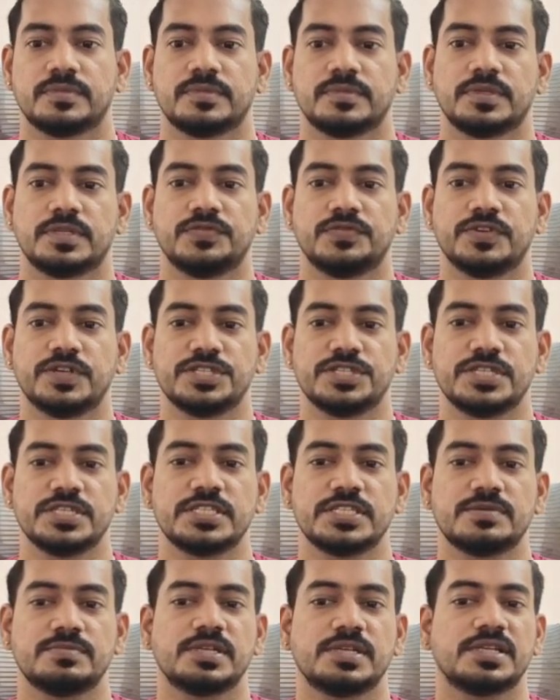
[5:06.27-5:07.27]
If you are seeing
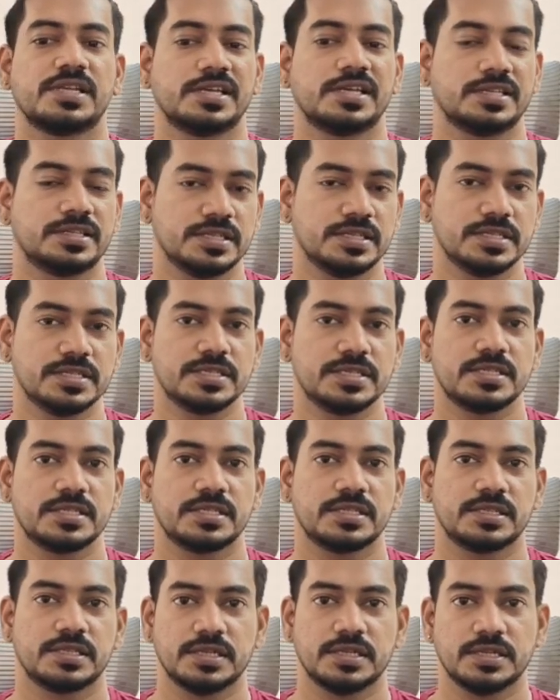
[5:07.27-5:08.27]
something like this,
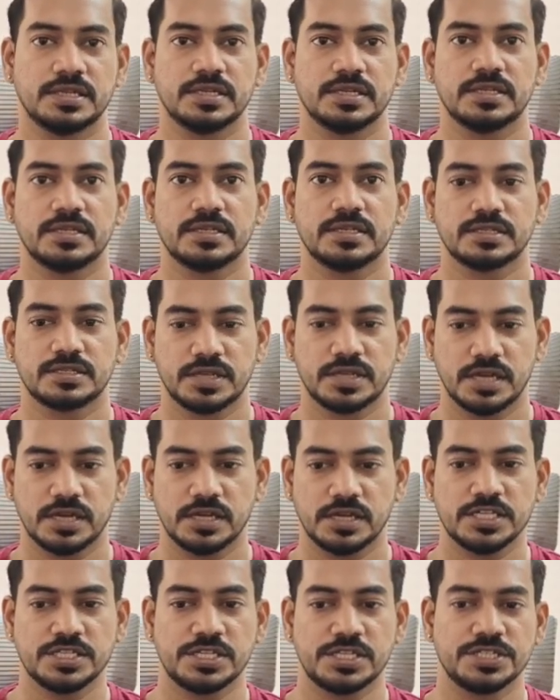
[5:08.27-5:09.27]
then
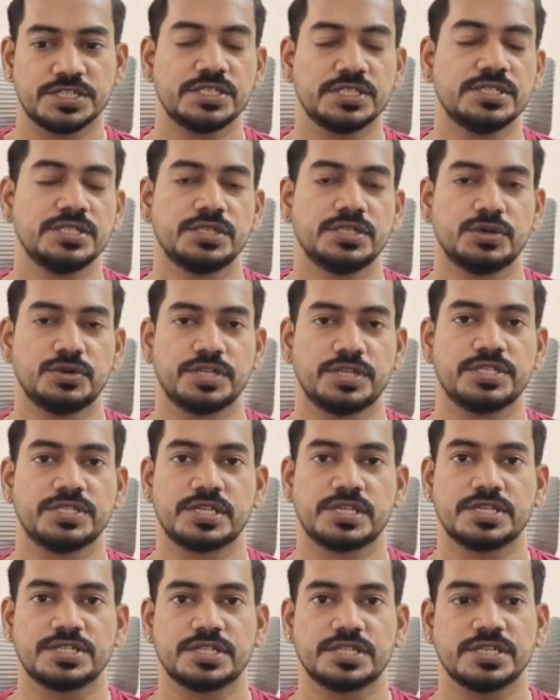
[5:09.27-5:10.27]
congratulations, your
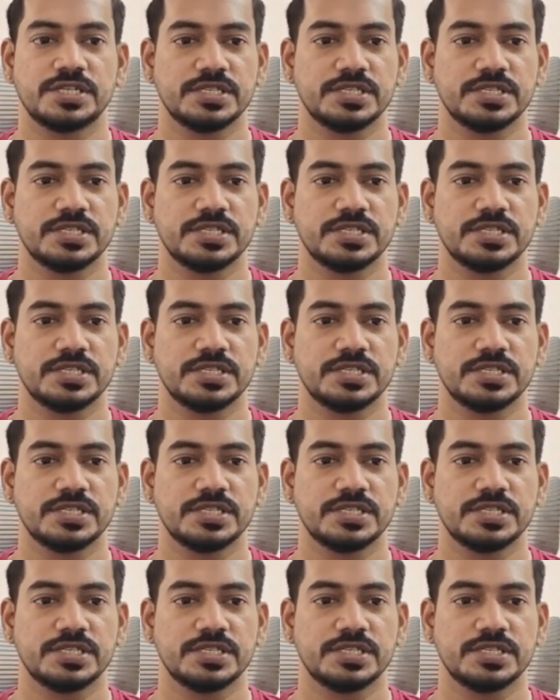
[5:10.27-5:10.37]
installation is